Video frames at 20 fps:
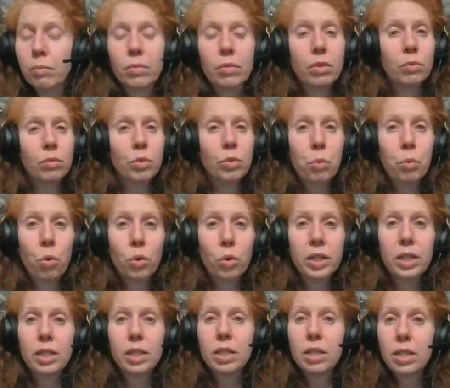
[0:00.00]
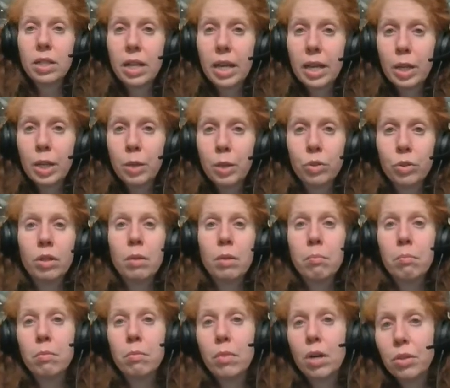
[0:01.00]
reporting neighbor,
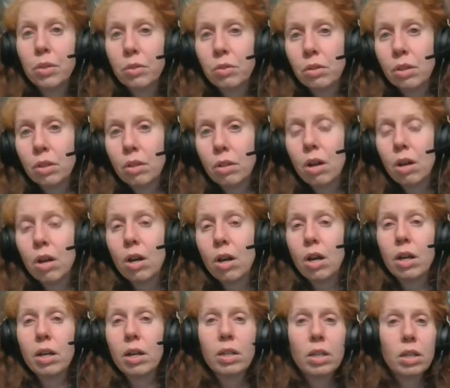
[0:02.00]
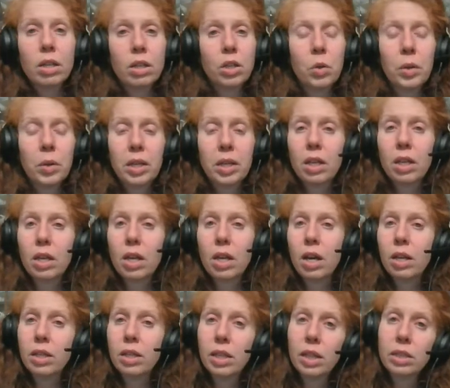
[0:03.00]
mother-in-law going
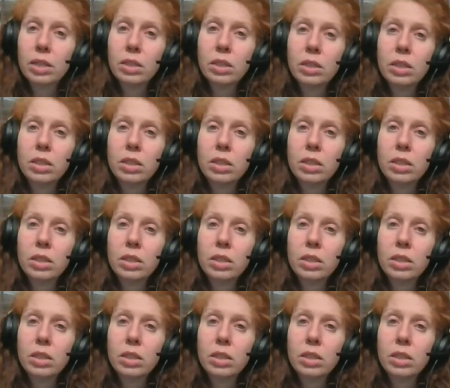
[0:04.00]
against